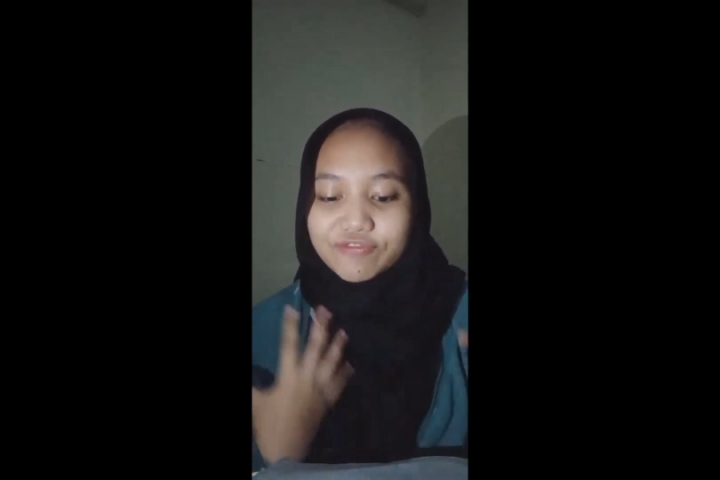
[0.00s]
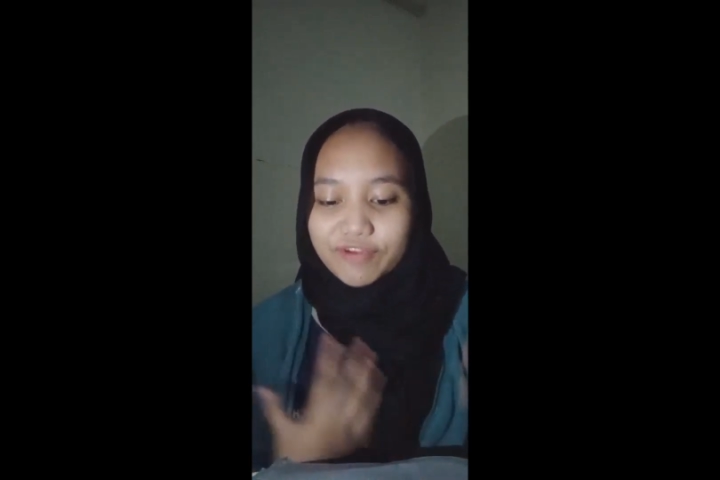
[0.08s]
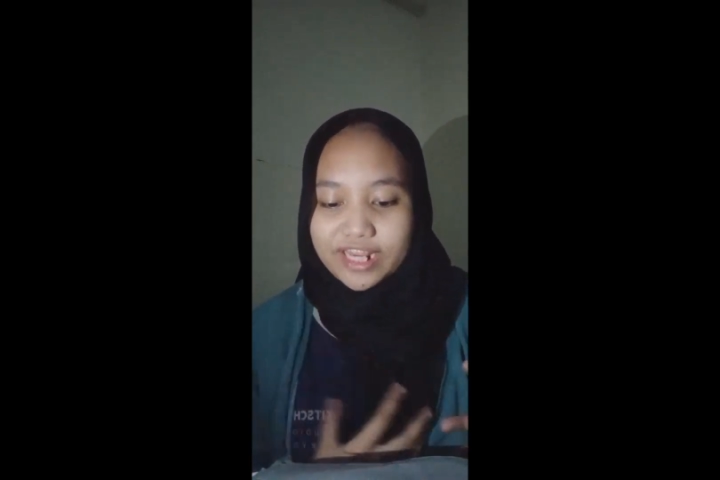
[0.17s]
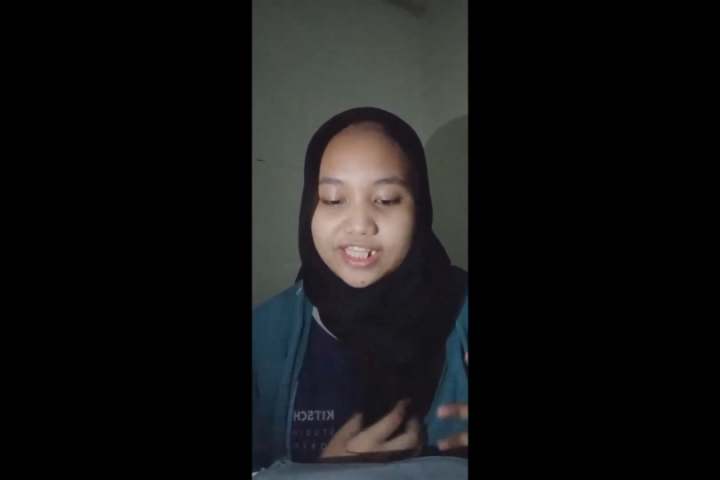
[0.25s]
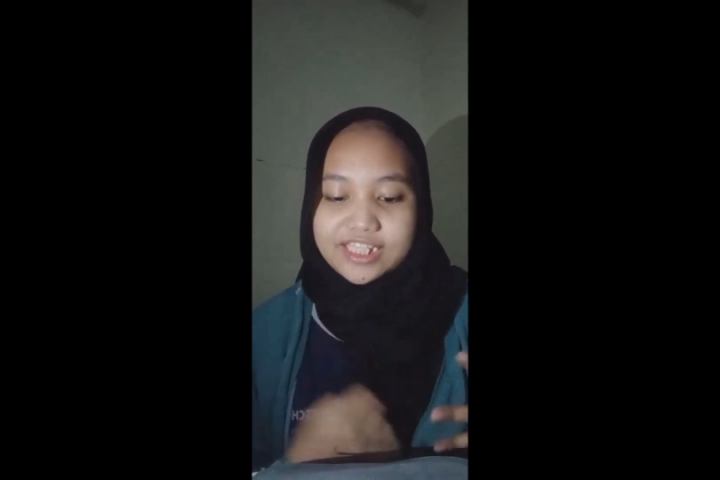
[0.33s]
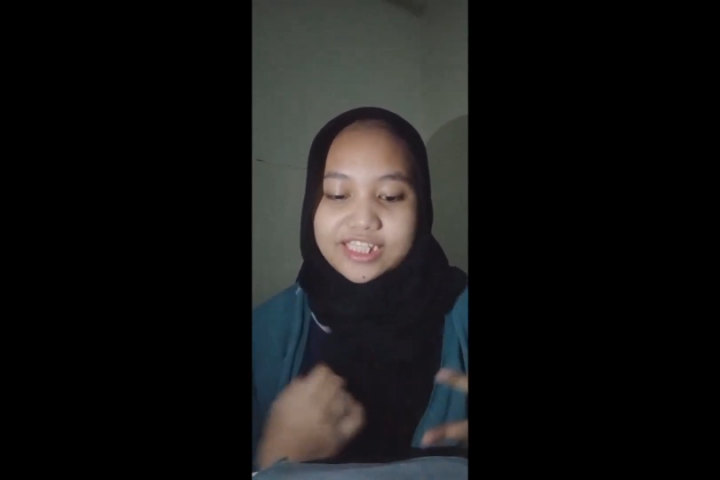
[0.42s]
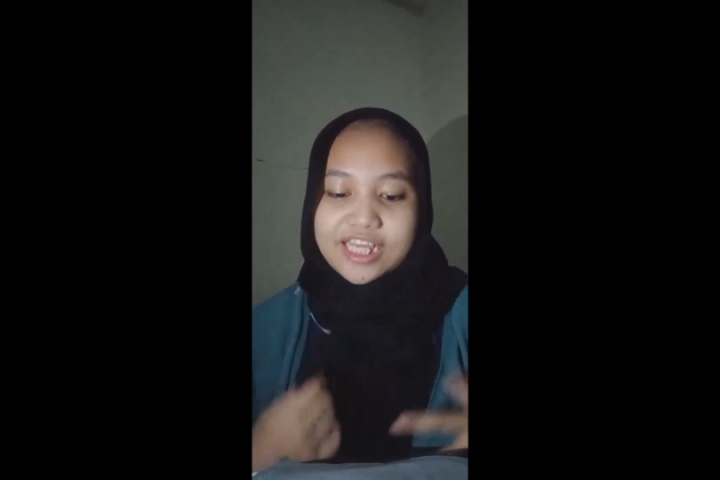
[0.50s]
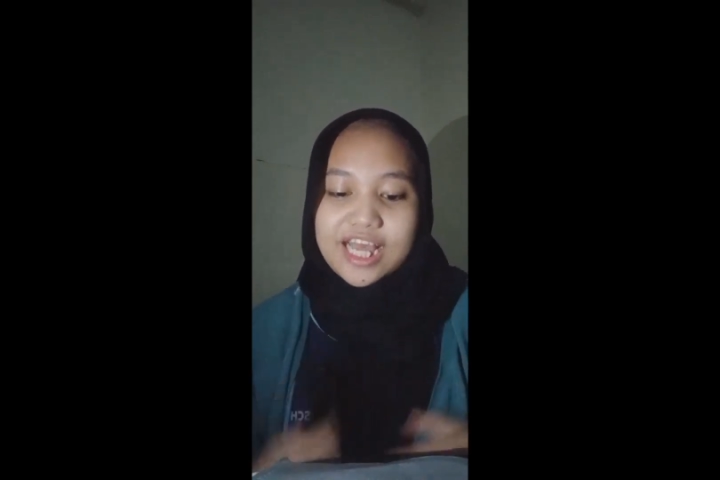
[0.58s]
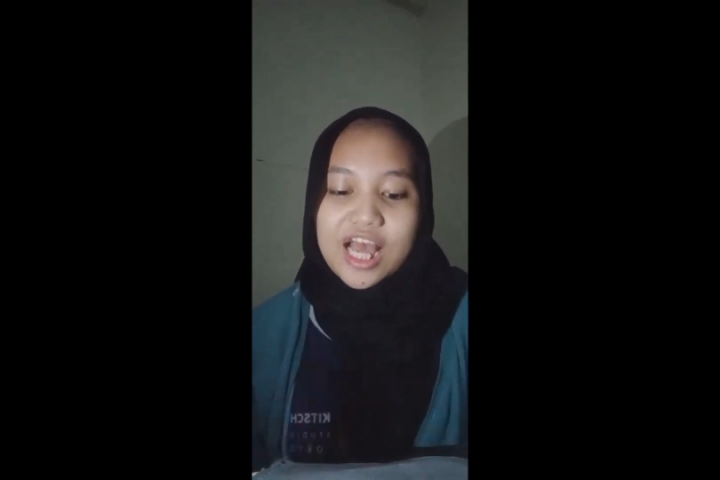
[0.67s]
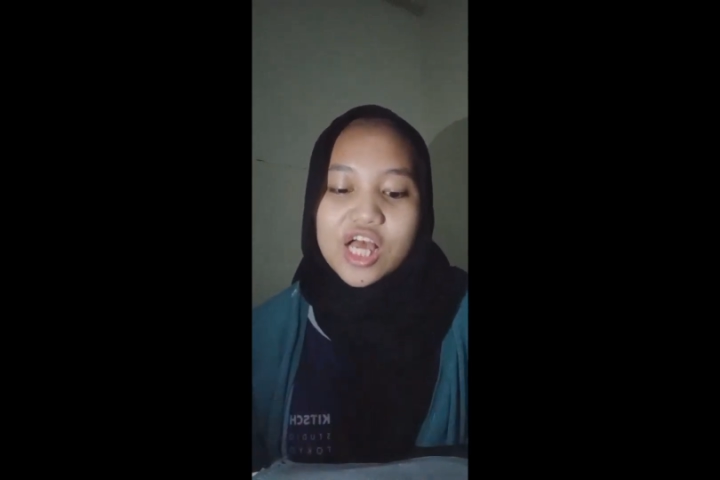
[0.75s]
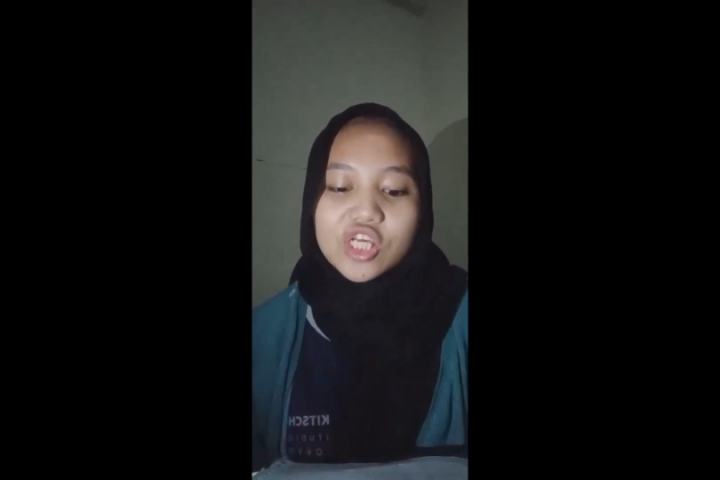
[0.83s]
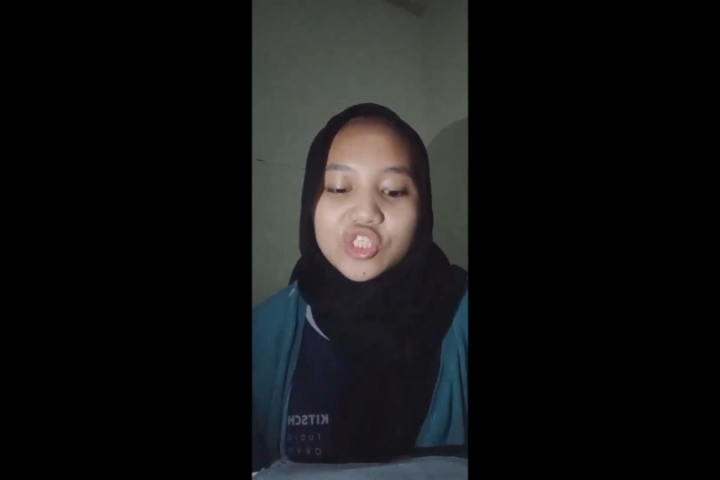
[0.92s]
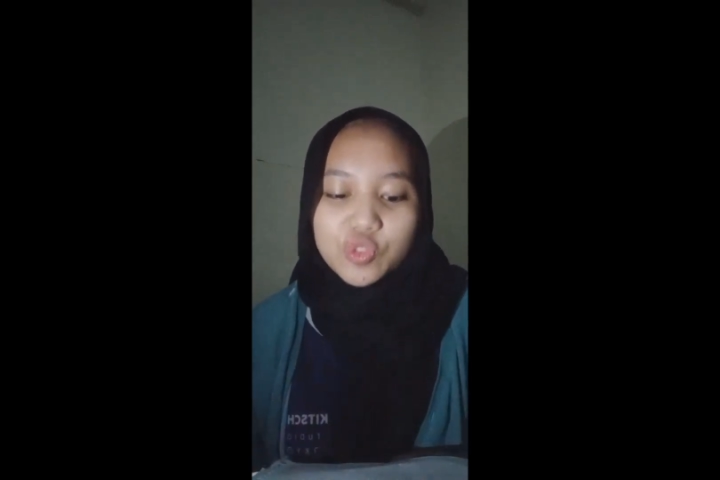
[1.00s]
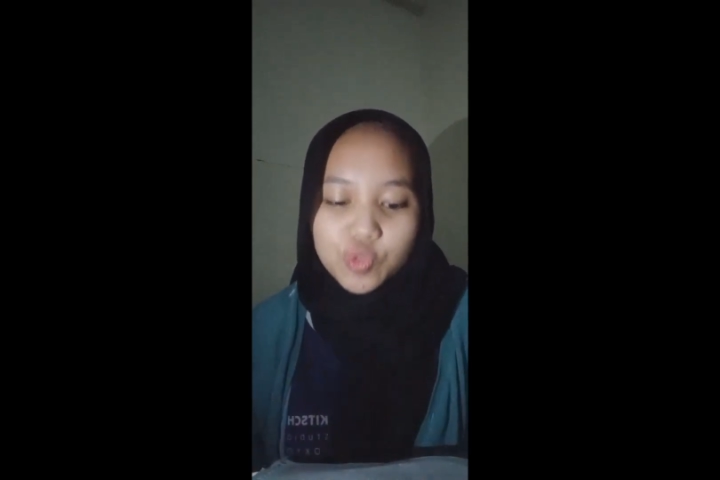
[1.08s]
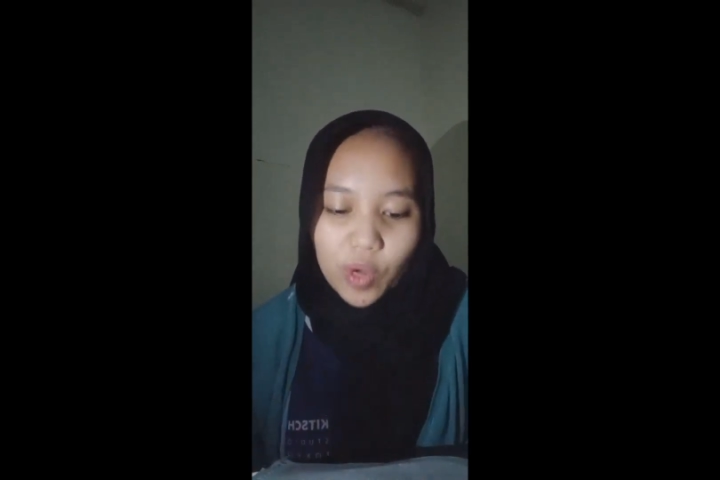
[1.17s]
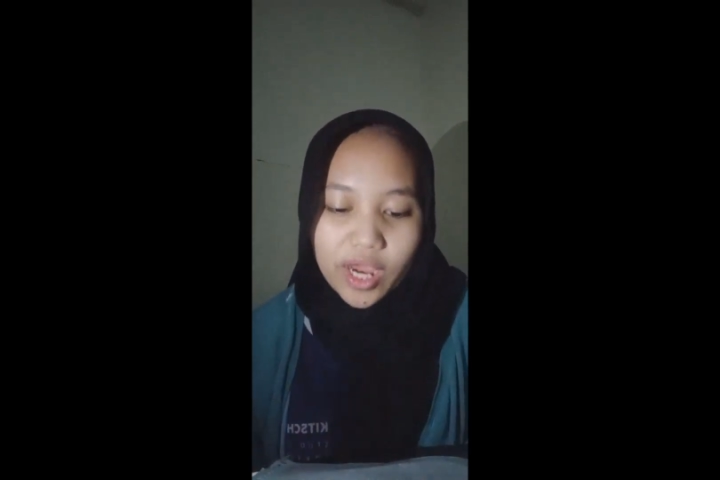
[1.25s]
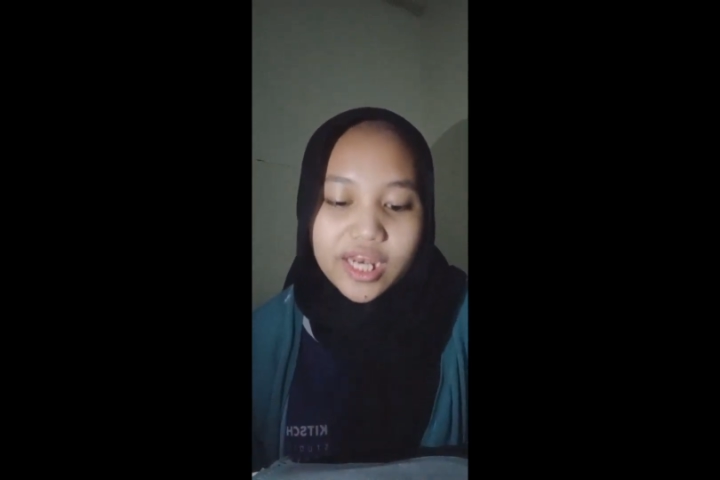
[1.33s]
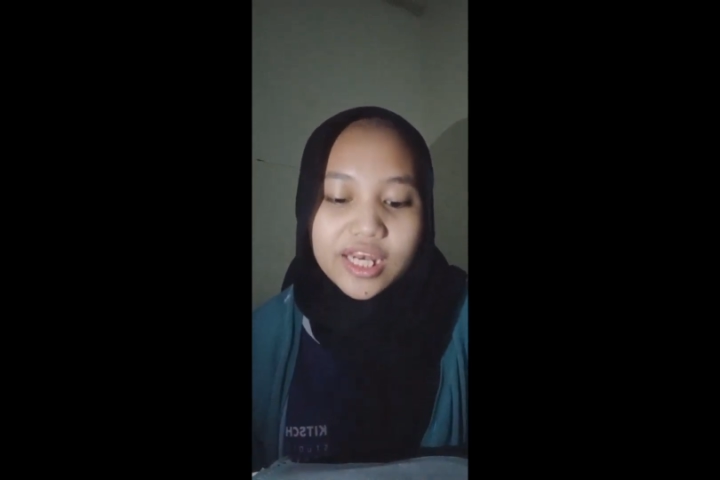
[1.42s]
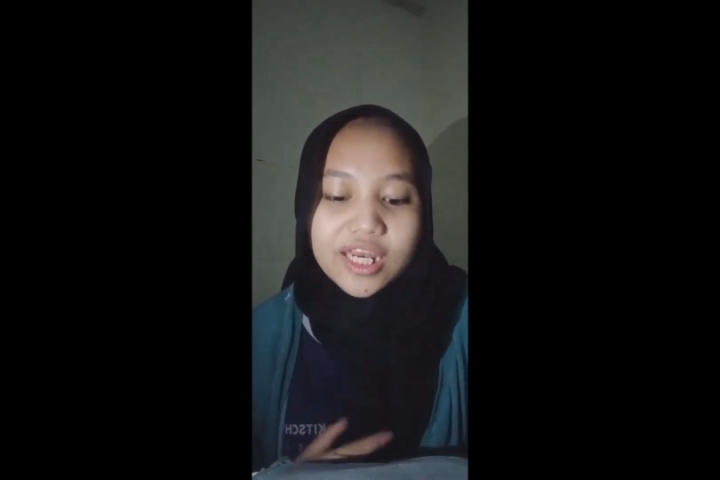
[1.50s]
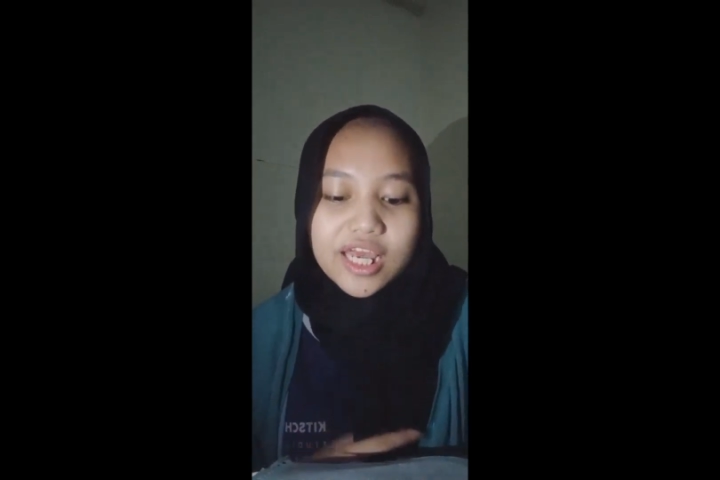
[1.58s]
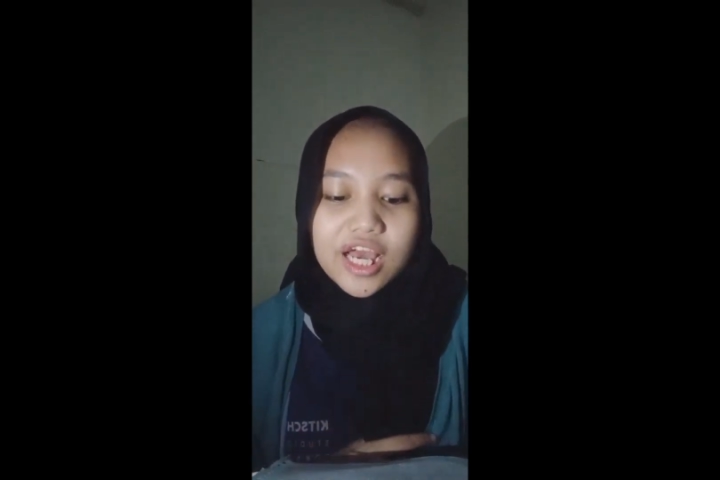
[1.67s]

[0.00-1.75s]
friends, Swine,